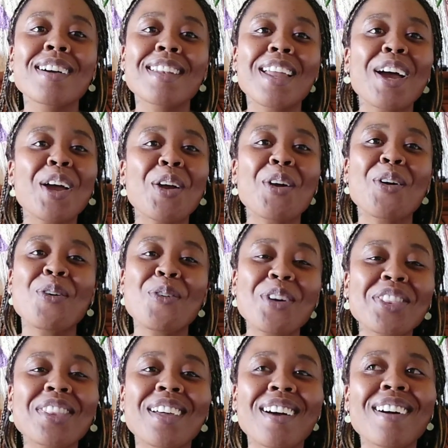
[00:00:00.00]
Like,
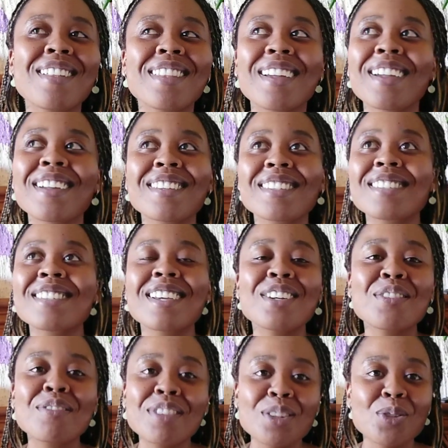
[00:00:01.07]
what the hell? Like, none
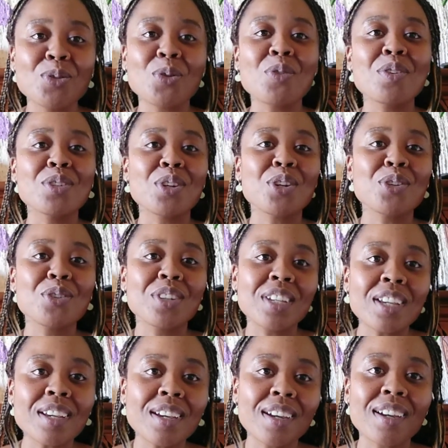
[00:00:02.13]
of these stories are
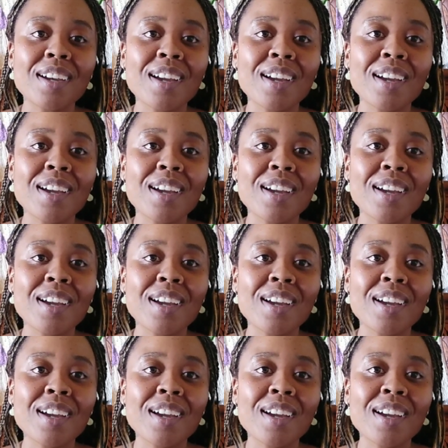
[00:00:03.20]
unique.